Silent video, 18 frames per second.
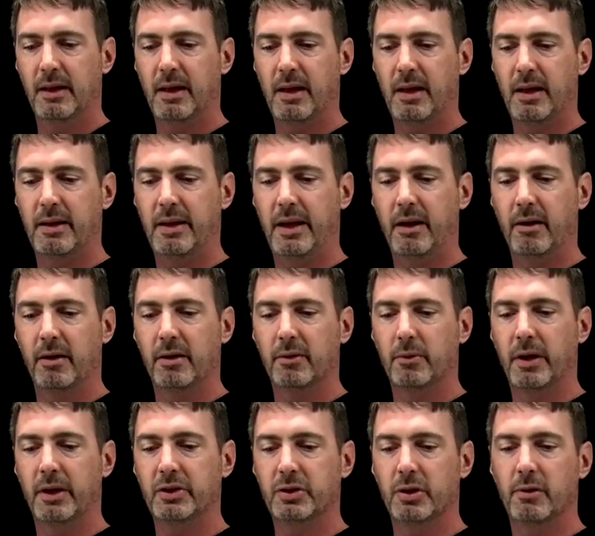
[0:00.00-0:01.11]
an area
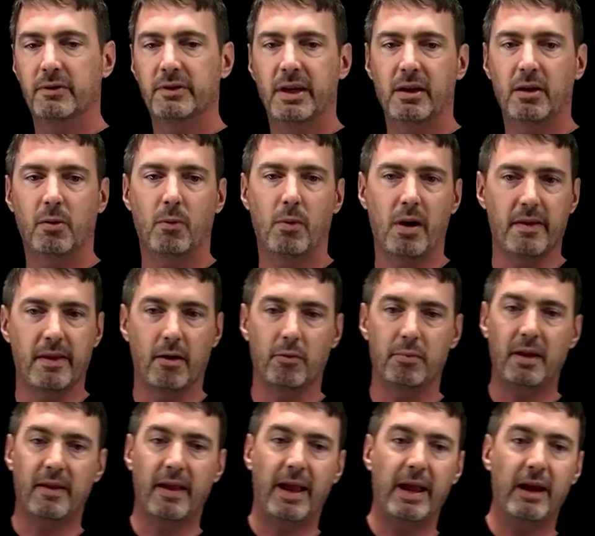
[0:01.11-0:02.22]
ratio of 10 to 1. That would be
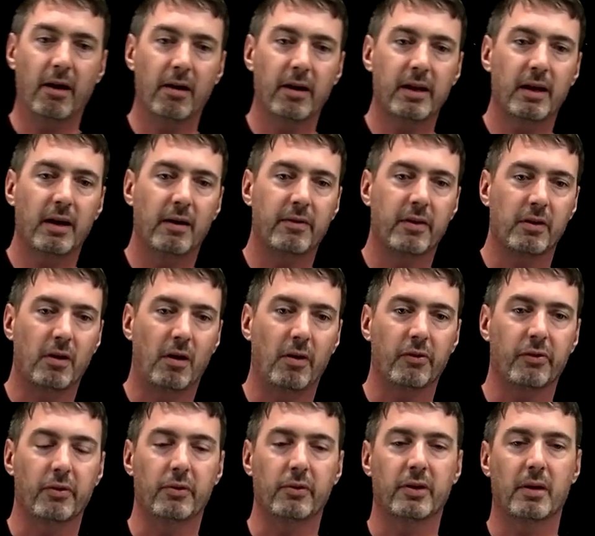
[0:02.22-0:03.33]
the area of the
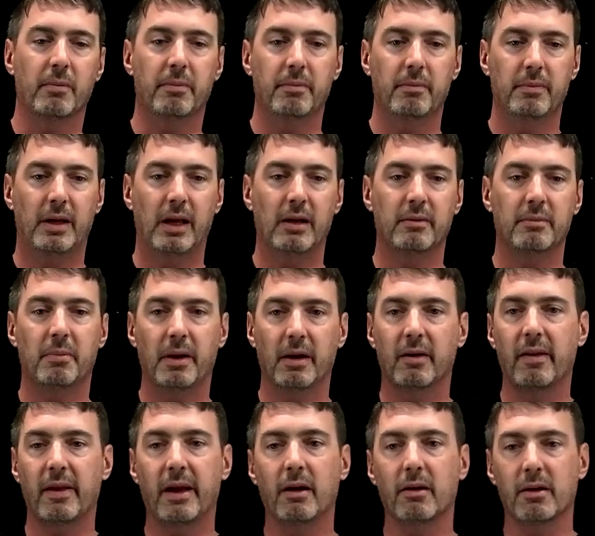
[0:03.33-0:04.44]
nozzle compared to
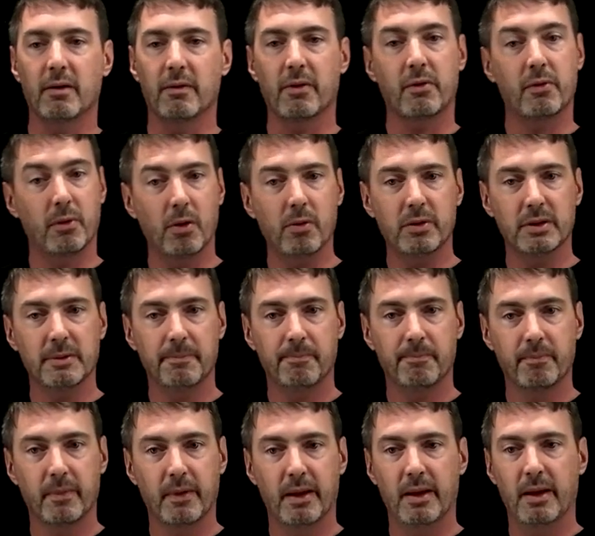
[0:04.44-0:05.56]
the area of the throat.
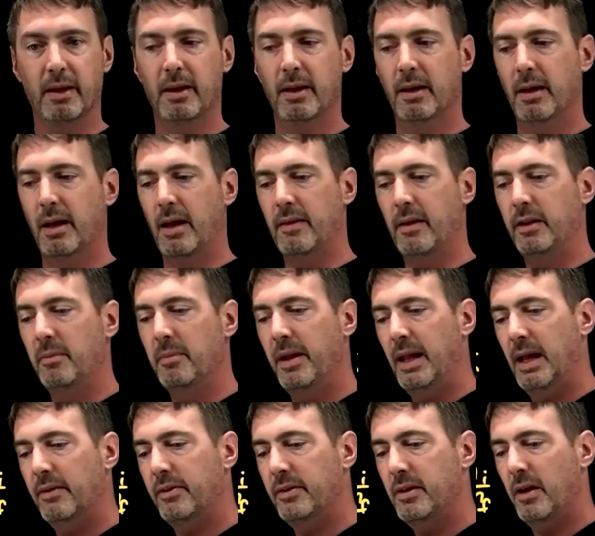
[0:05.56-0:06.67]
And then you may
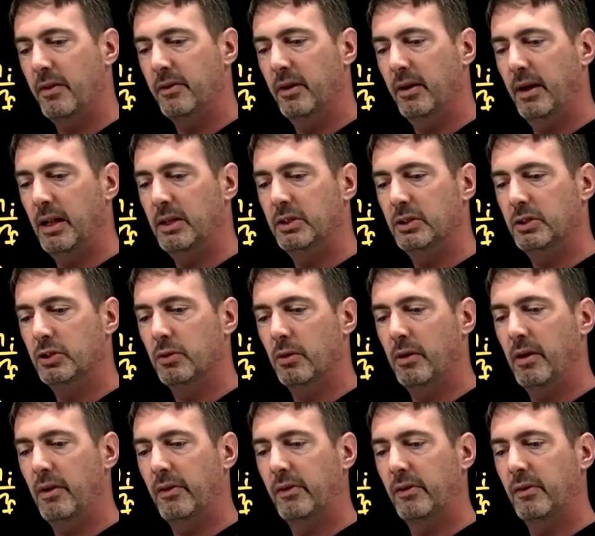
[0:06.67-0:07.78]
have another engine
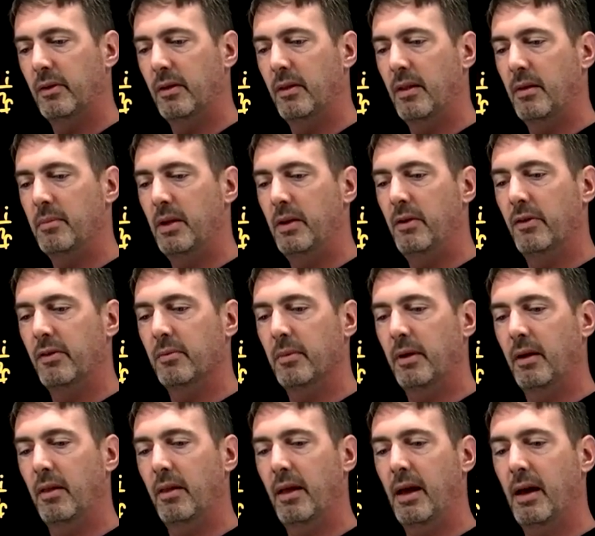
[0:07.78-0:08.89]
choice that may do something like
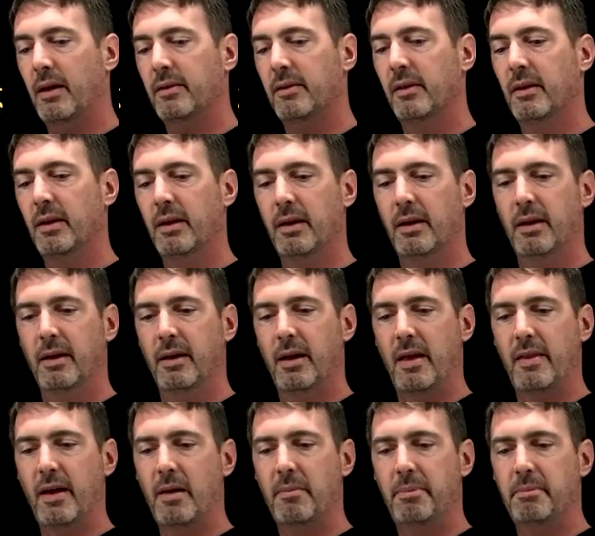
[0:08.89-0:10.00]
that. And
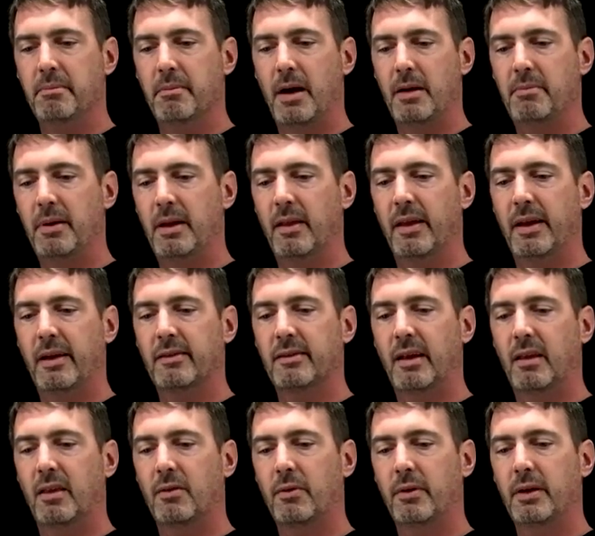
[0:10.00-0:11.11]
that might be like, say,
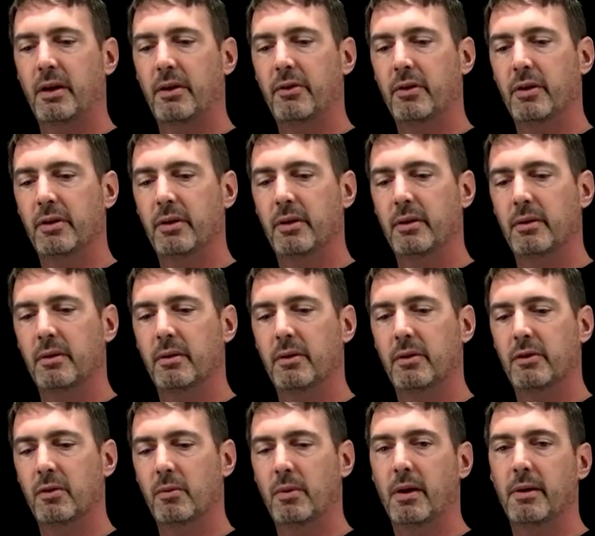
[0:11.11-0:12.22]
300
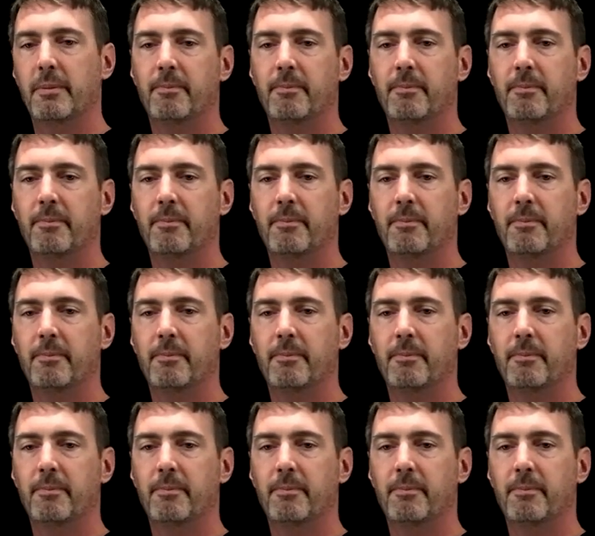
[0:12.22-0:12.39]
to 1.